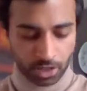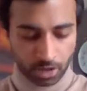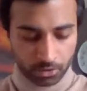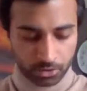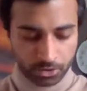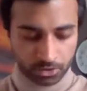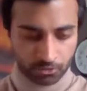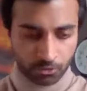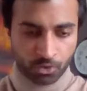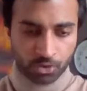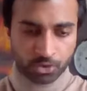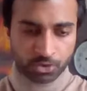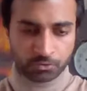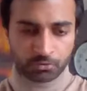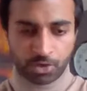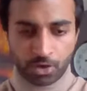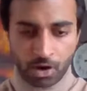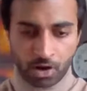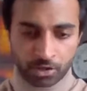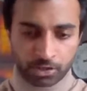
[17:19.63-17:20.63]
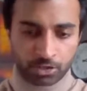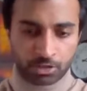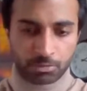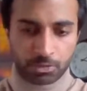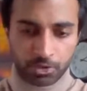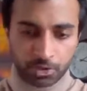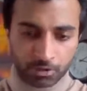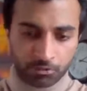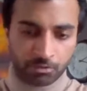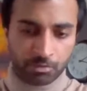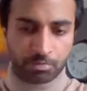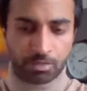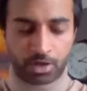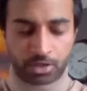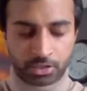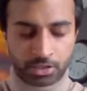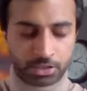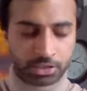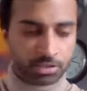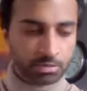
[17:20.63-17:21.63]
was, of course, we contributed, we
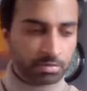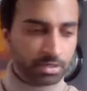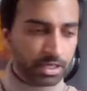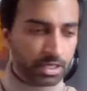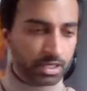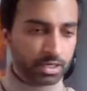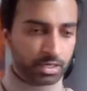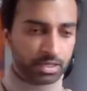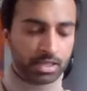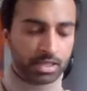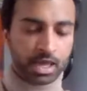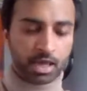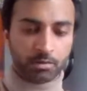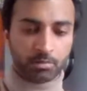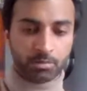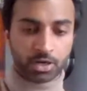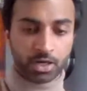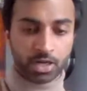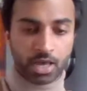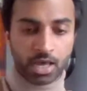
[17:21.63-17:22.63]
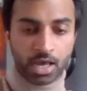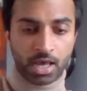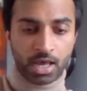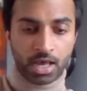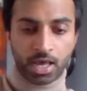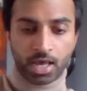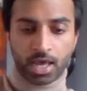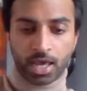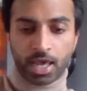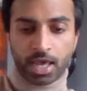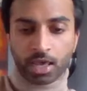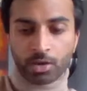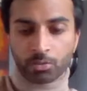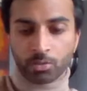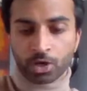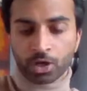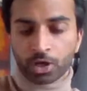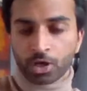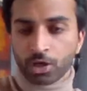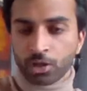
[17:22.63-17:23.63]
participated in that, but
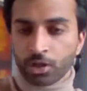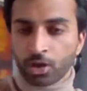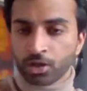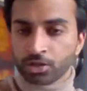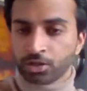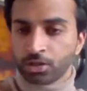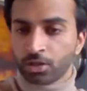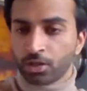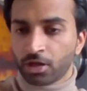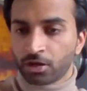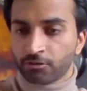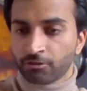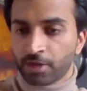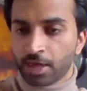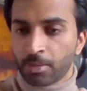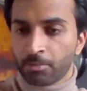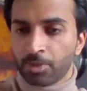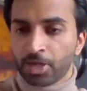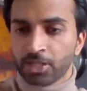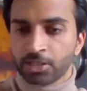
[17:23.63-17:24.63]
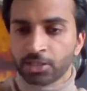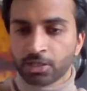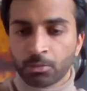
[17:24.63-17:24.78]
we're going to launch a lot of campaigns.